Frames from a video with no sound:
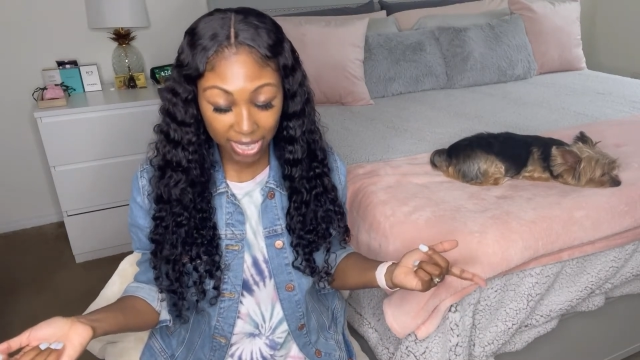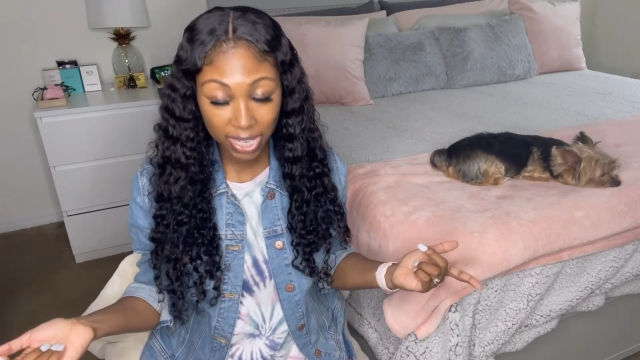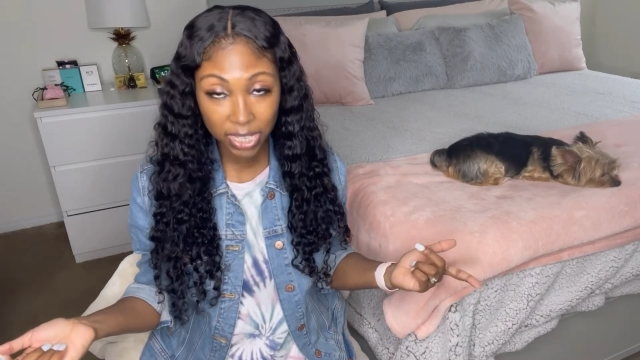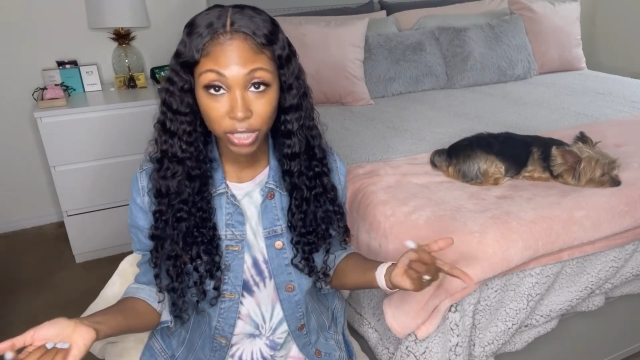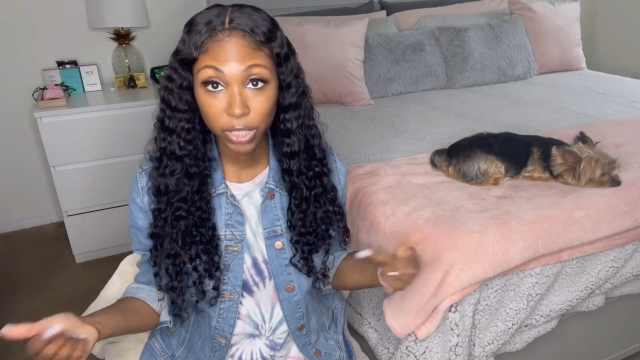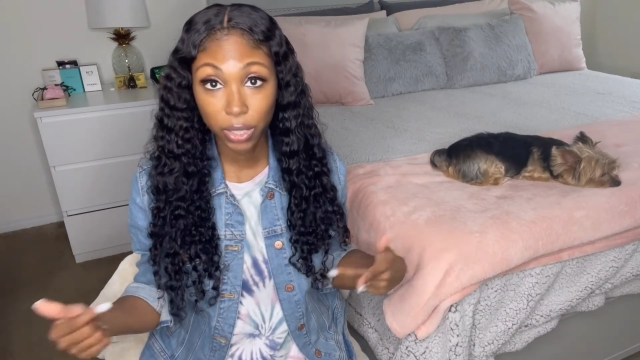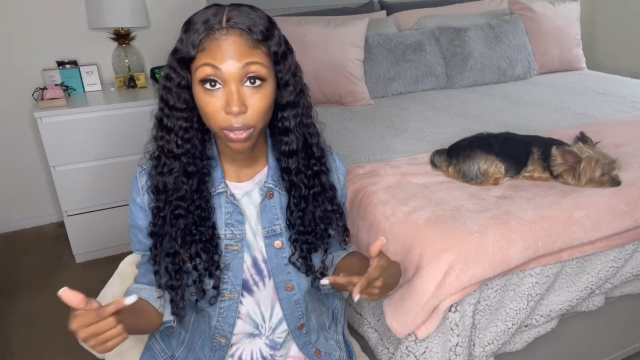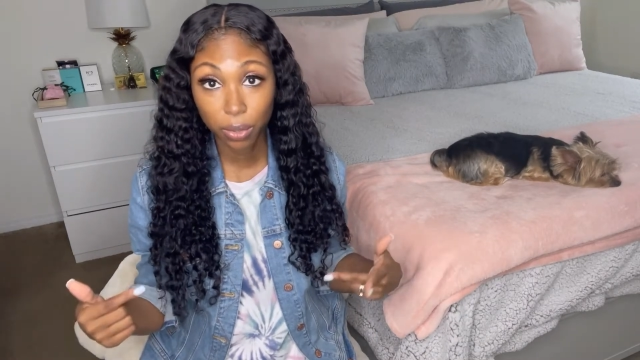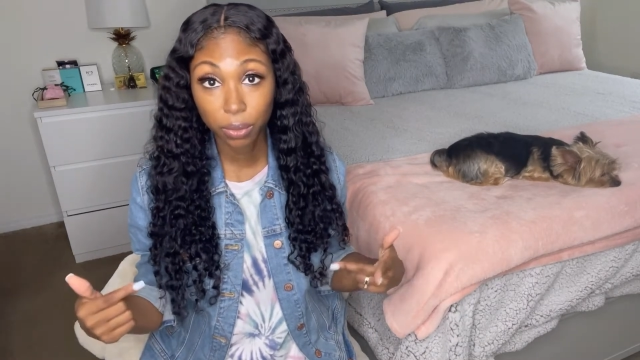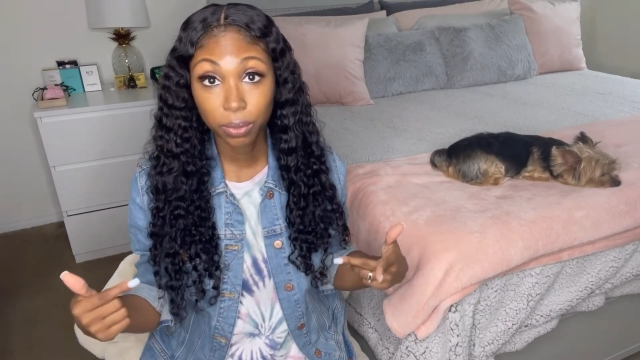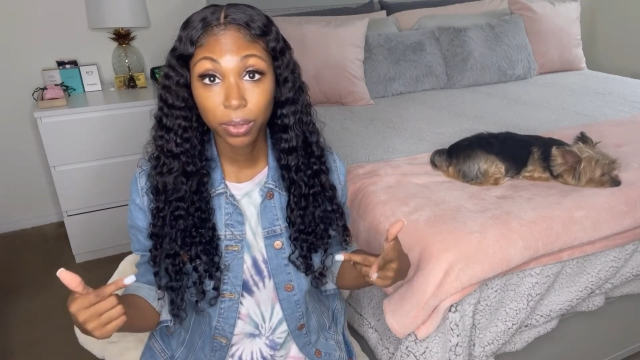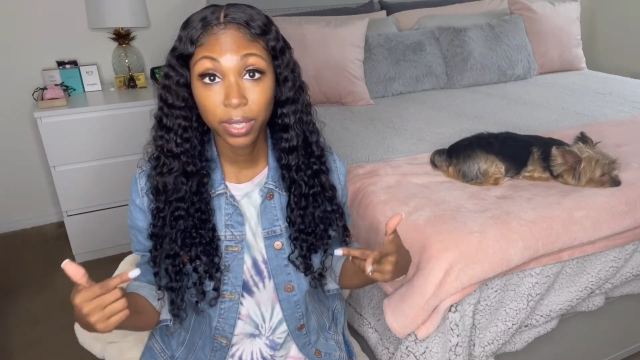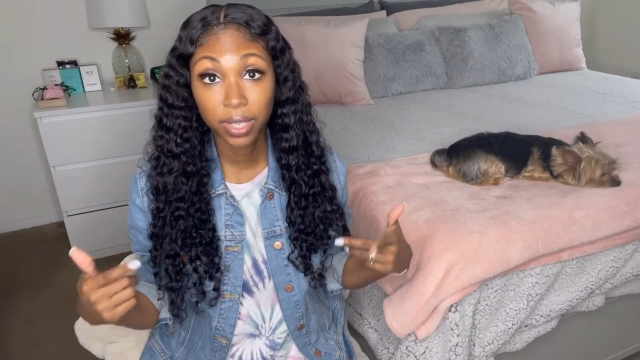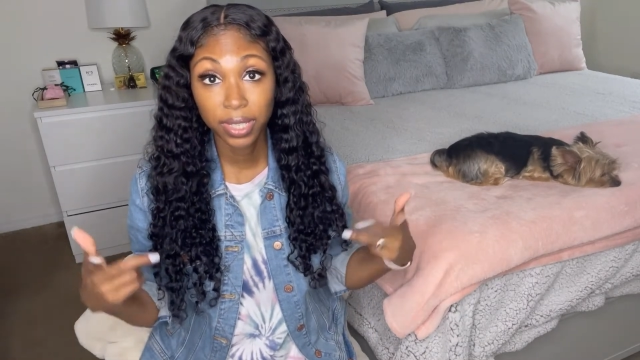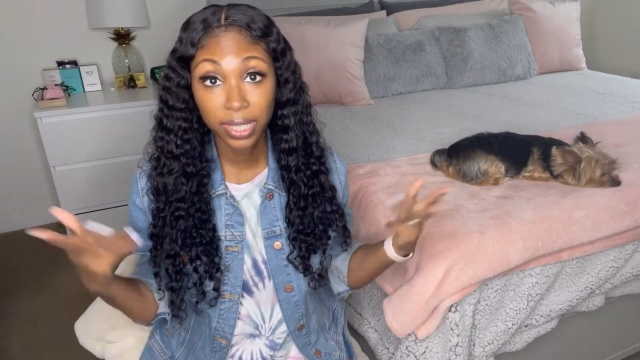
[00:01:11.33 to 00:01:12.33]
So
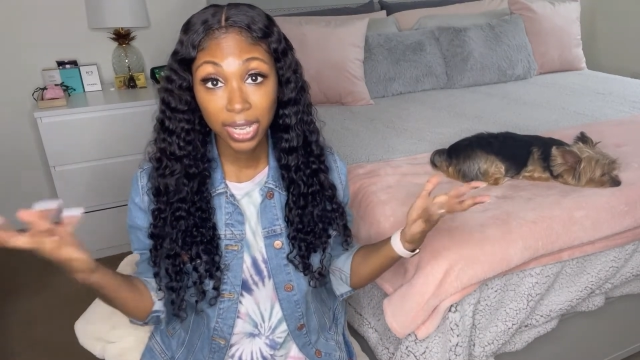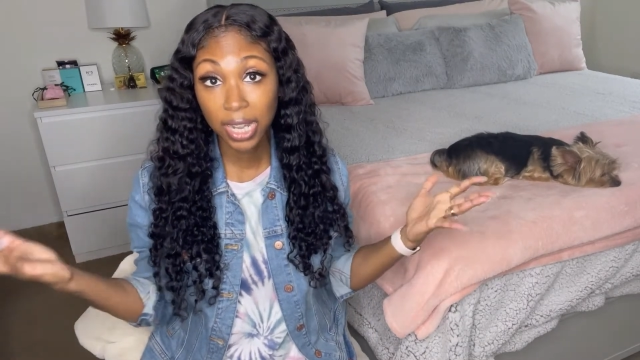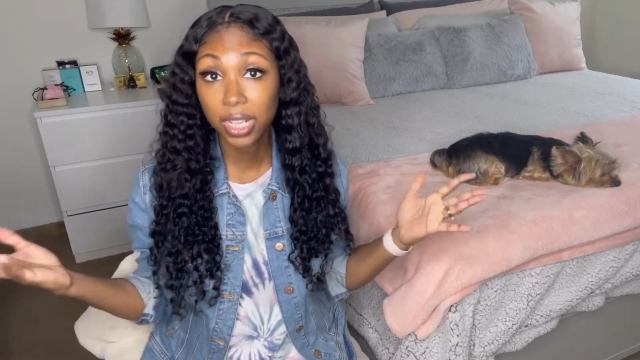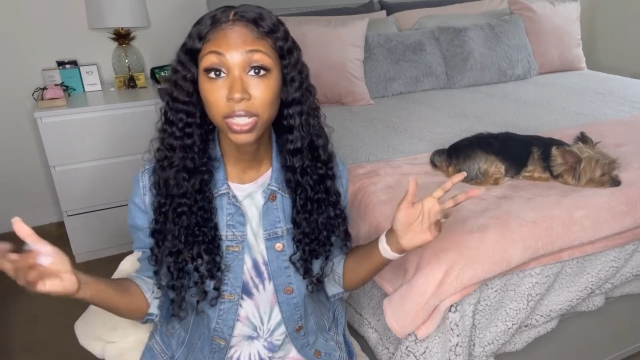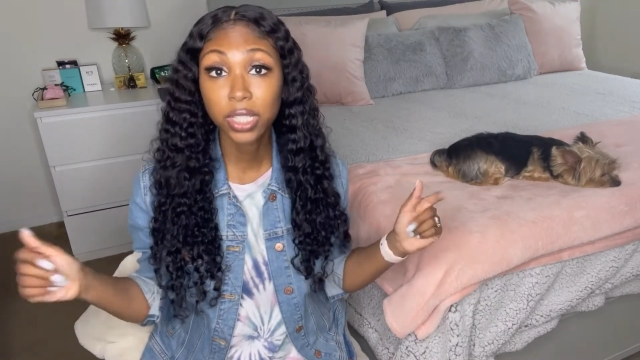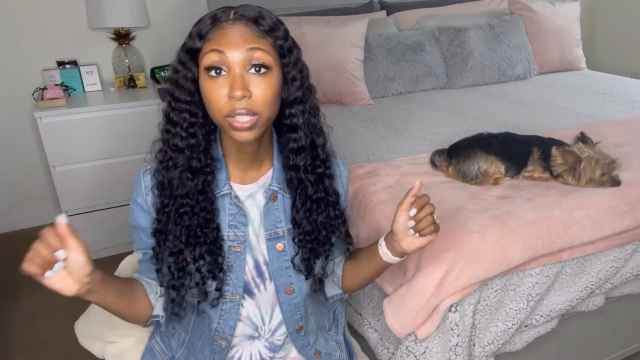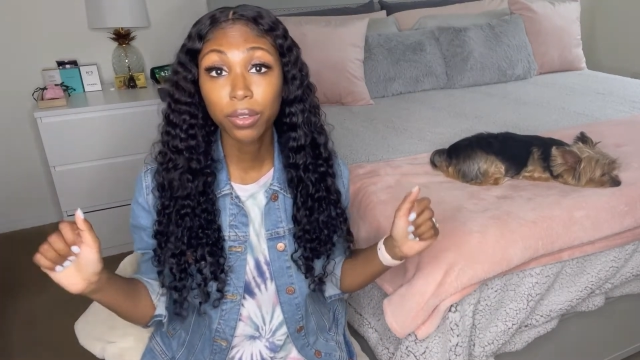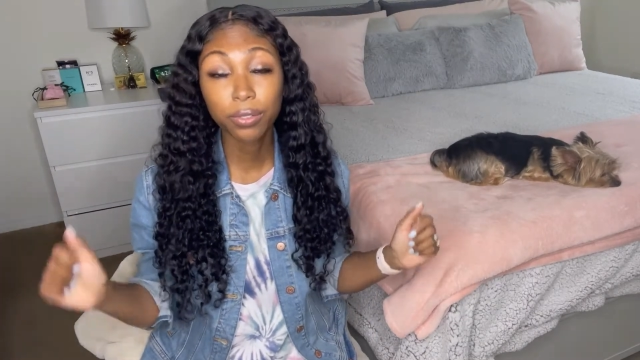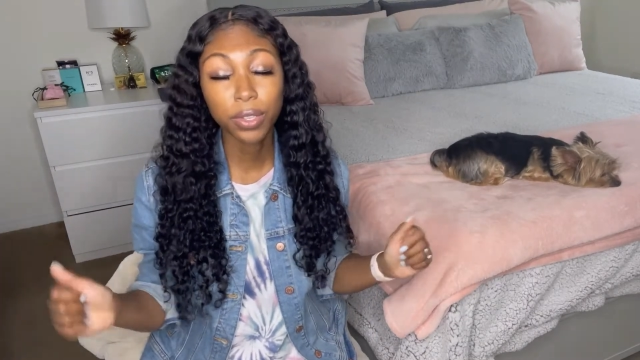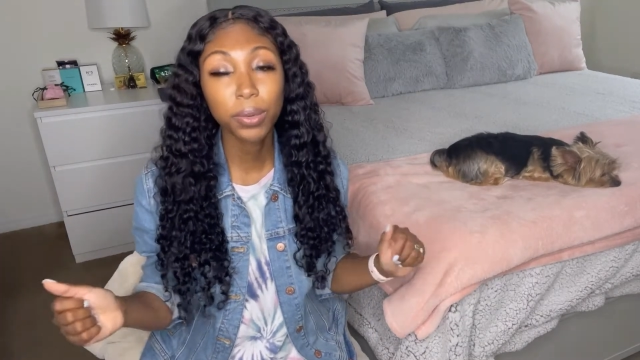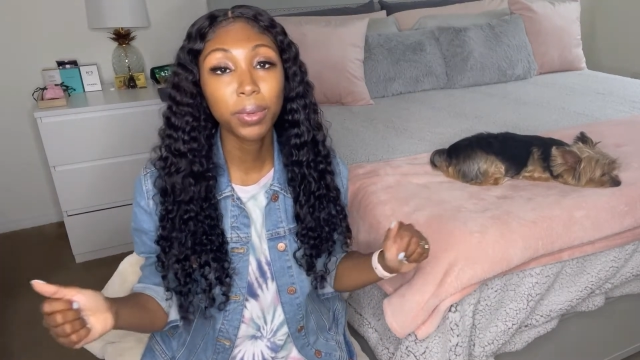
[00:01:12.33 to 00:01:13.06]
if you